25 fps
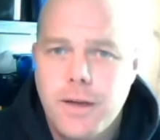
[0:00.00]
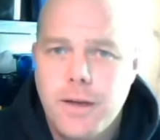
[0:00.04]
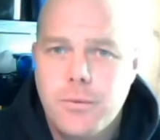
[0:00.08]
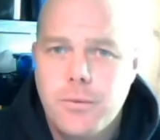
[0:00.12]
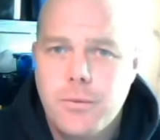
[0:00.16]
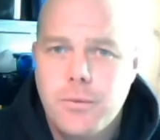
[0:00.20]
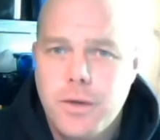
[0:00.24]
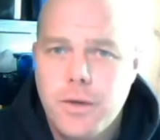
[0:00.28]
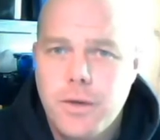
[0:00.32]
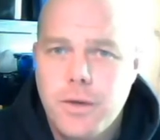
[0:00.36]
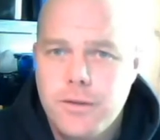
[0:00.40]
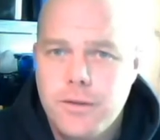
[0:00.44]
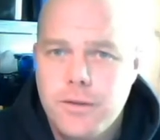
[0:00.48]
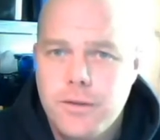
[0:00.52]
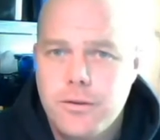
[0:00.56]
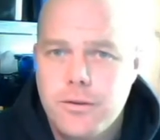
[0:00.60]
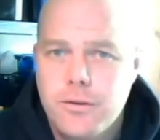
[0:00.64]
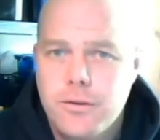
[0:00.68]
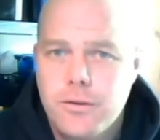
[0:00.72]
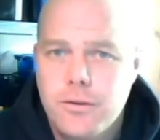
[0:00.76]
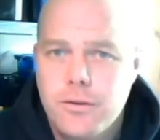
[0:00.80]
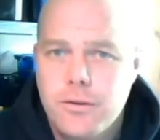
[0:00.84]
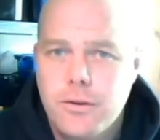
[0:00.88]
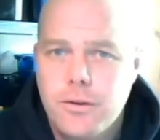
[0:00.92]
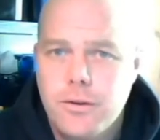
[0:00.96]
One is
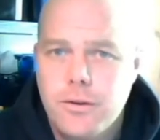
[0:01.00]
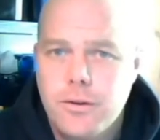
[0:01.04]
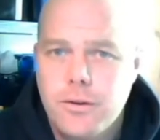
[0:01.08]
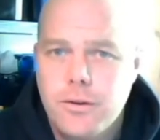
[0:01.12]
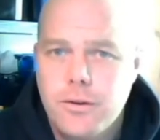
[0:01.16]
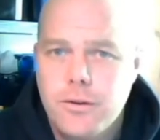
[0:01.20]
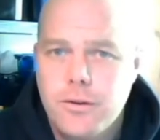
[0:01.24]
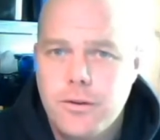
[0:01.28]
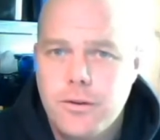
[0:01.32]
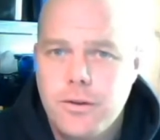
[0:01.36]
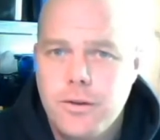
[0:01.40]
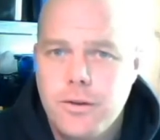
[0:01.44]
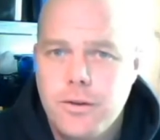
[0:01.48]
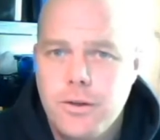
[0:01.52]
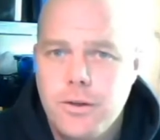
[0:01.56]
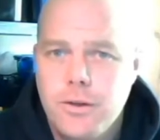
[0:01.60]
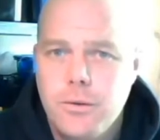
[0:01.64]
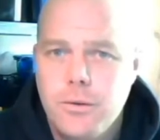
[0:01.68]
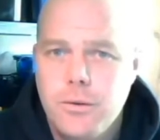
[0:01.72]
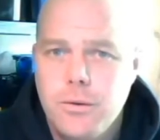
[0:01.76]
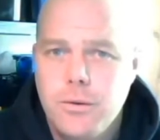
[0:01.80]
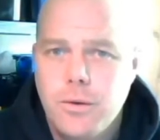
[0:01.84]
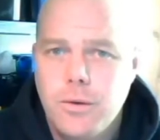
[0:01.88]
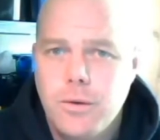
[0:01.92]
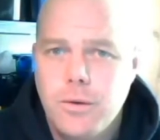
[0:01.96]

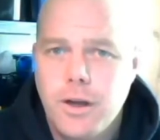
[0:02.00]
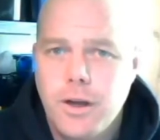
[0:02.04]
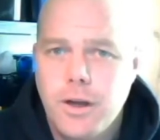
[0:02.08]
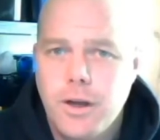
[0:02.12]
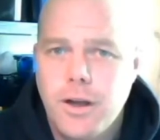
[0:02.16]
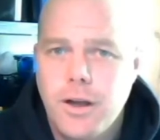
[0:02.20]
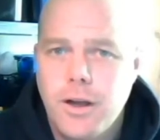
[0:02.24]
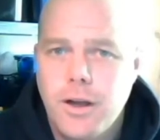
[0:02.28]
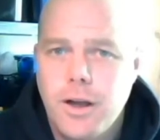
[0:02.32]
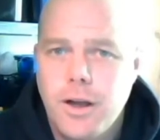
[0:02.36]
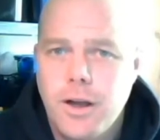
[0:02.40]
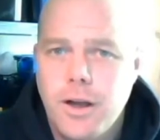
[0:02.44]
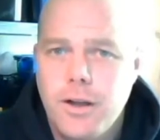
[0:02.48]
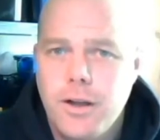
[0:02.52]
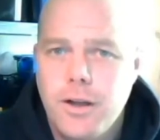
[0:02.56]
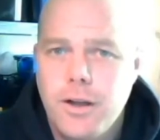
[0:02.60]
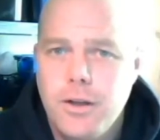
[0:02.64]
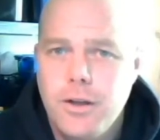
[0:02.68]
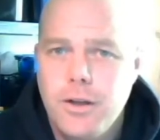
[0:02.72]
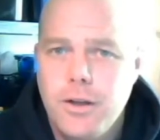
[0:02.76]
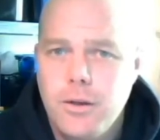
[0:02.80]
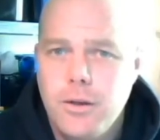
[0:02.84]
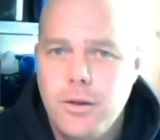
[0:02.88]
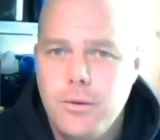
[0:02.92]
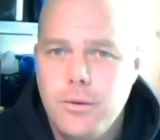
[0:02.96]
to
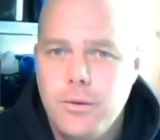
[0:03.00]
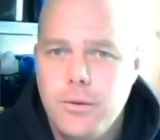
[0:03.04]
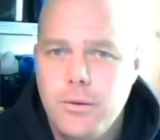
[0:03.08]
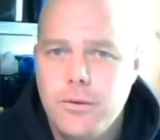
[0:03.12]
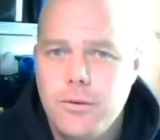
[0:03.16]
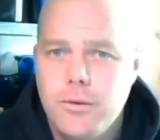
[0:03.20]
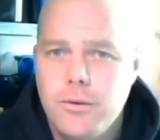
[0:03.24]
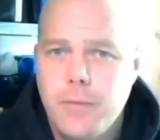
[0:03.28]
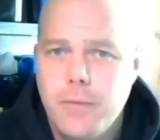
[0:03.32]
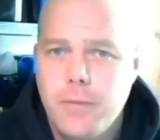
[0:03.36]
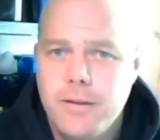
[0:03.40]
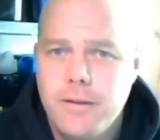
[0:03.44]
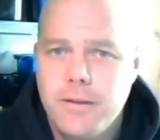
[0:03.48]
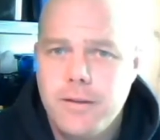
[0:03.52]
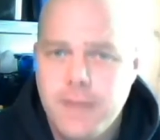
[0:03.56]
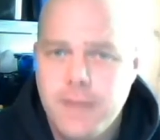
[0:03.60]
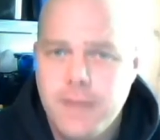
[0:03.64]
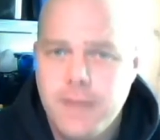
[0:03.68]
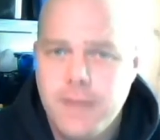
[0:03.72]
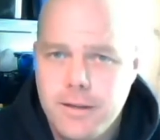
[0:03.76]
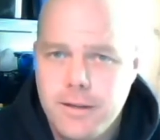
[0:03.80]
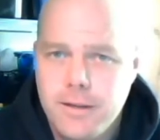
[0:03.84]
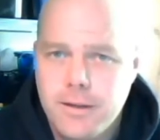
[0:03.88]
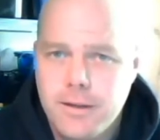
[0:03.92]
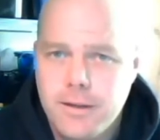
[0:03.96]
use
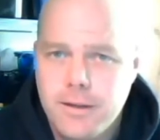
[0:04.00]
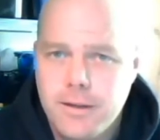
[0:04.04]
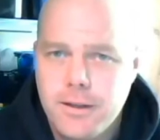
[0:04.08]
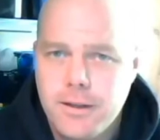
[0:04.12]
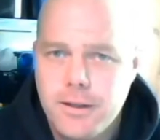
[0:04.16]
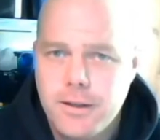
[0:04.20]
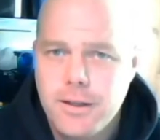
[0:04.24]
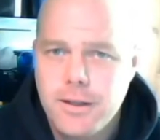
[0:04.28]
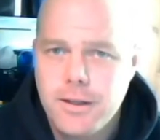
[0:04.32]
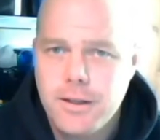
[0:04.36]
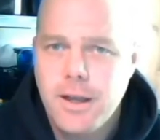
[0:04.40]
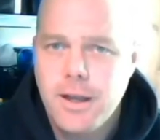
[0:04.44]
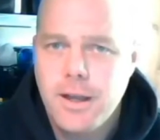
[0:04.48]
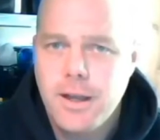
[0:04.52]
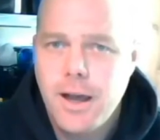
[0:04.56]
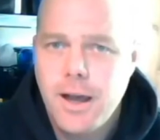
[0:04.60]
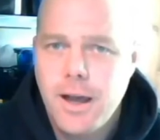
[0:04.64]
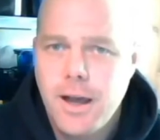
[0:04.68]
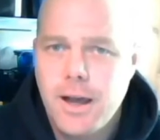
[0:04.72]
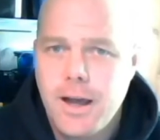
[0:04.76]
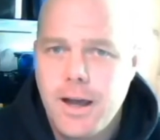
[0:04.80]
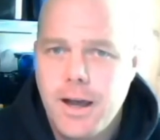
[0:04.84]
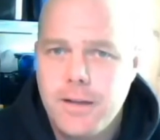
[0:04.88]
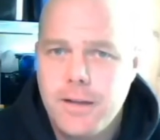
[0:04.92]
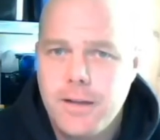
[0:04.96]
metadata,
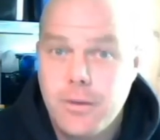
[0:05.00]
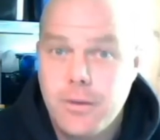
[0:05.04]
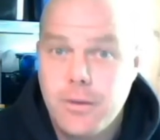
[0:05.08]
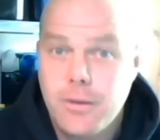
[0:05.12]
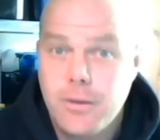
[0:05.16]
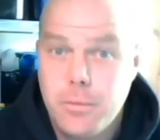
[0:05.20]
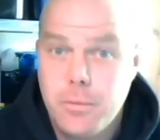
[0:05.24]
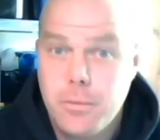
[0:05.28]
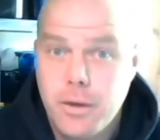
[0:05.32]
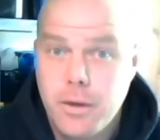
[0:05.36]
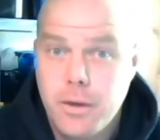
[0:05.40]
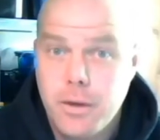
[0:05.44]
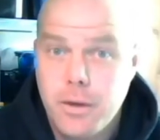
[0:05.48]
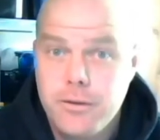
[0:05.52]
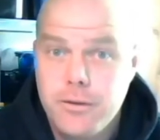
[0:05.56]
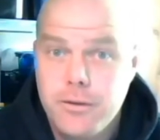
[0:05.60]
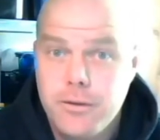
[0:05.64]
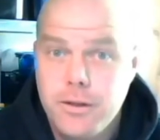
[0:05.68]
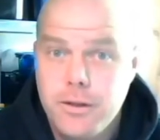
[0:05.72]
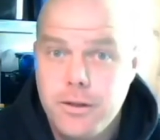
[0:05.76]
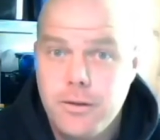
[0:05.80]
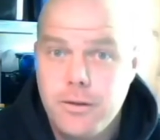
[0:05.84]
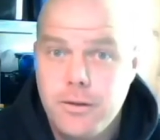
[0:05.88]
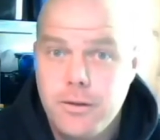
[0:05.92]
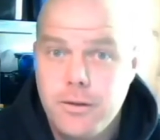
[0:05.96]
and I propose to
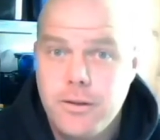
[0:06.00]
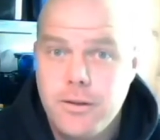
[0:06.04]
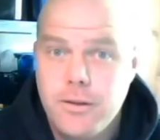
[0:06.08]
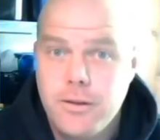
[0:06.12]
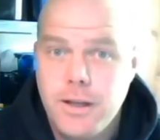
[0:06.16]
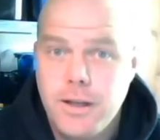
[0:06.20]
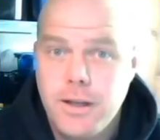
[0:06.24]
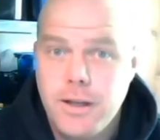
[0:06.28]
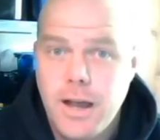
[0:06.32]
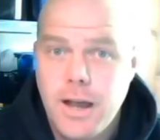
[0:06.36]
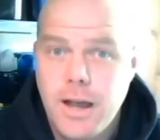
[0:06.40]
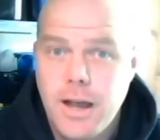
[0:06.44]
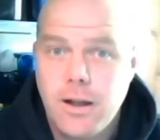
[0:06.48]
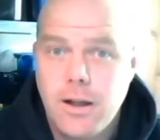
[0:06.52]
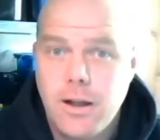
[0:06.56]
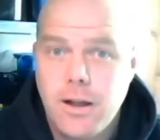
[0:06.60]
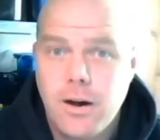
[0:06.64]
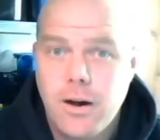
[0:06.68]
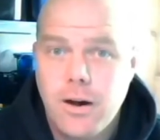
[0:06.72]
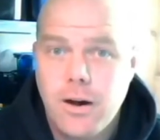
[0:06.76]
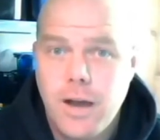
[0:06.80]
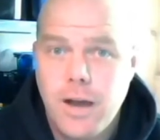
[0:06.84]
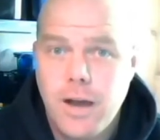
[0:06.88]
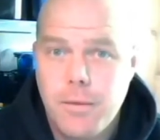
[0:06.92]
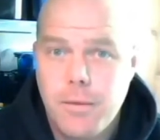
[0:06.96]
use the
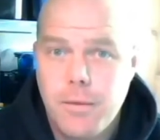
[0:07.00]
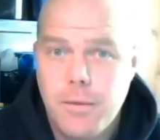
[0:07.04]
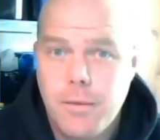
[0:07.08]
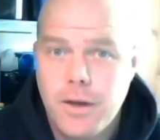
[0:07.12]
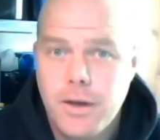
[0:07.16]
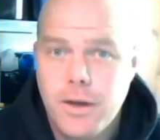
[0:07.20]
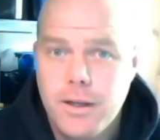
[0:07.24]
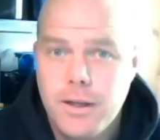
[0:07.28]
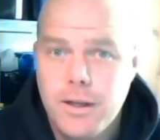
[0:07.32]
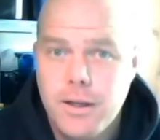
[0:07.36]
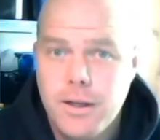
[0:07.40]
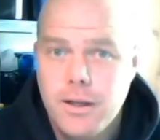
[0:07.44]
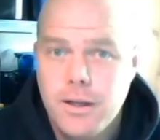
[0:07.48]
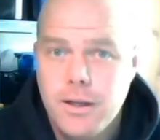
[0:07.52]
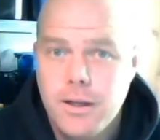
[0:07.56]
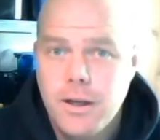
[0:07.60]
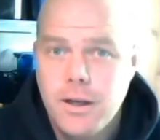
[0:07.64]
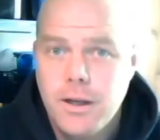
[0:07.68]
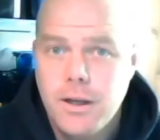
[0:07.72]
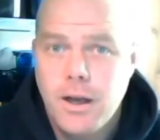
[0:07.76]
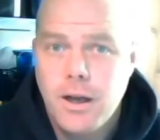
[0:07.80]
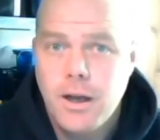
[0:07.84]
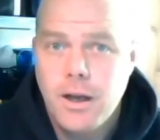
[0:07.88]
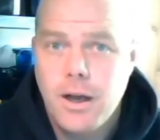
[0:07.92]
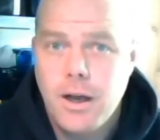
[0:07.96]
LRMI
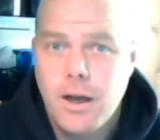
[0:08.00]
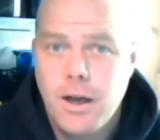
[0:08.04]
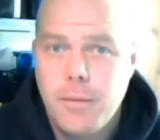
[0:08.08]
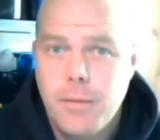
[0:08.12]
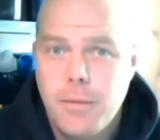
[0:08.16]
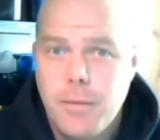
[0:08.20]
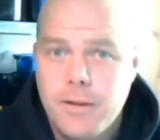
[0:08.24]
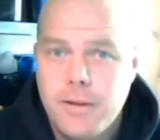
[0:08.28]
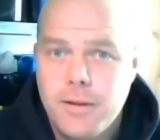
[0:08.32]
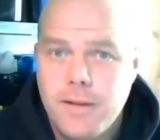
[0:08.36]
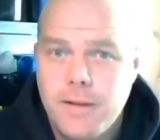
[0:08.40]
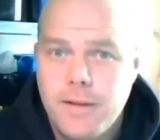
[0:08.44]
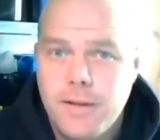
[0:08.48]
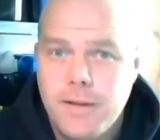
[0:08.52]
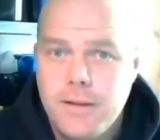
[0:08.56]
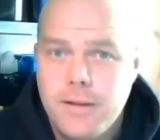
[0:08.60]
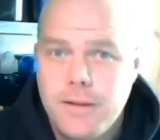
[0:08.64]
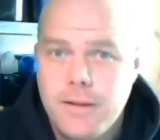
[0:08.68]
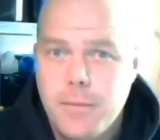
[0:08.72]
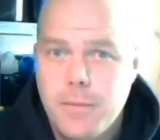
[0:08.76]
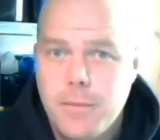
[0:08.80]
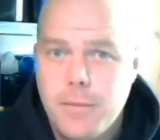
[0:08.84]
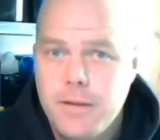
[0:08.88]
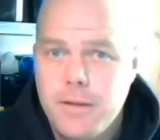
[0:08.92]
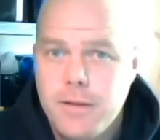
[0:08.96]
metadata
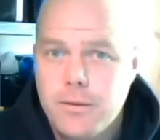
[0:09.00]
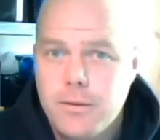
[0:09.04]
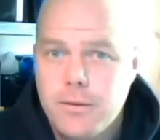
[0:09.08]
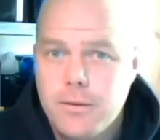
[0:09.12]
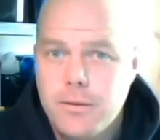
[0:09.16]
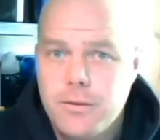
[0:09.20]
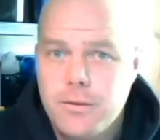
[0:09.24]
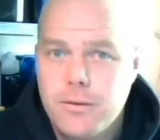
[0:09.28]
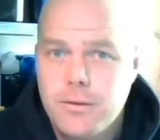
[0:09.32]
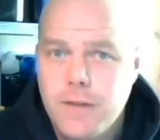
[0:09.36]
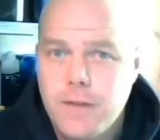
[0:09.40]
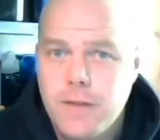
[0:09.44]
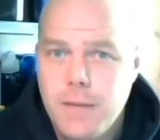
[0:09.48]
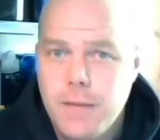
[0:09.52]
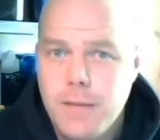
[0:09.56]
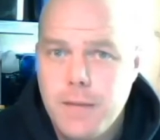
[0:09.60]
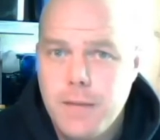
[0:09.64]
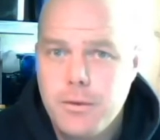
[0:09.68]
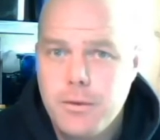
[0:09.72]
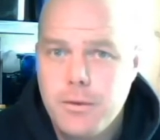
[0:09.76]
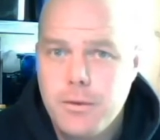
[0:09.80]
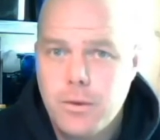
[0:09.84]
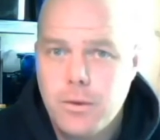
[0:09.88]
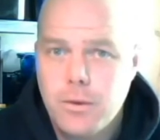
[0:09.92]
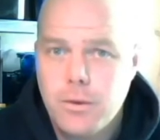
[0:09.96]
based on
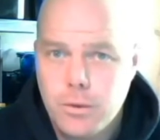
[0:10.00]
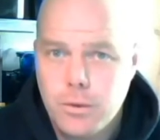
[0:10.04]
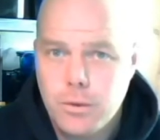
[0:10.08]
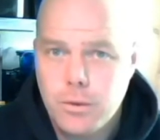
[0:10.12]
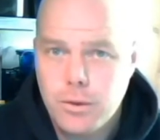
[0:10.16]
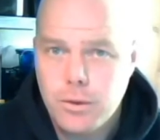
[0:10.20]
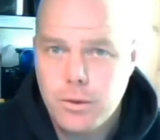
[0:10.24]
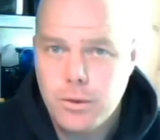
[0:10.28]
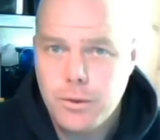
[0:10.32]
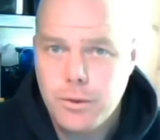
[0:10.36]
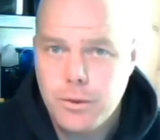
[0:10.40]
schema.org,